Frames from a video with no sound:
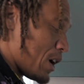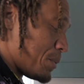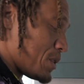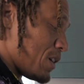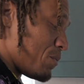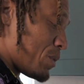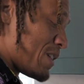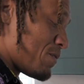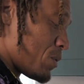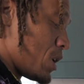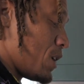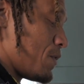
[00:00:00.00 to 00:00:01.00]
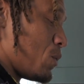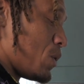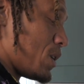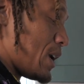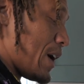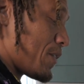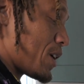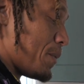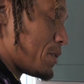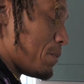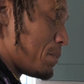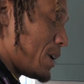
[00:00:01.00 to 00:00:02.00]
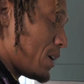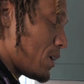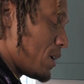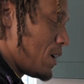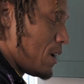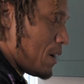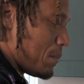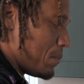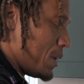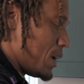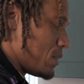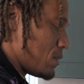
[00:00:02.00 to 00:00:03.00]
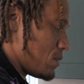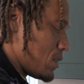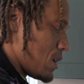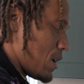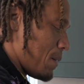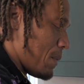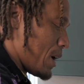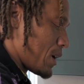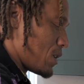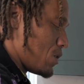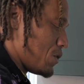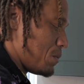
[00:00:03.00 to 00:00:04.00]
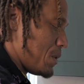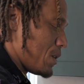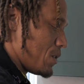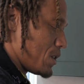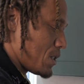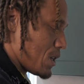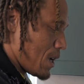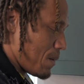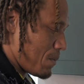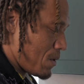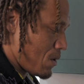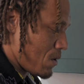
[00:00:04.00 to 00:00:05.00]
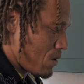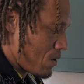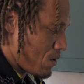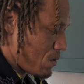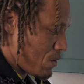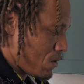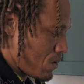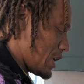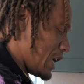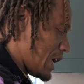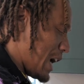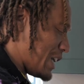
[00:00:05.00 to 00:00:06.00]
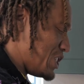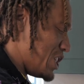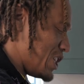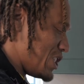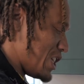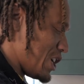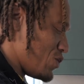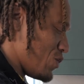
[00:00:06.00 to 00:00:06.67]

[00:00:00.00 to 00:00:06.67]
cups of beef broth and 1.5 cups of beer, but I'm not gonna use beer this time. I did say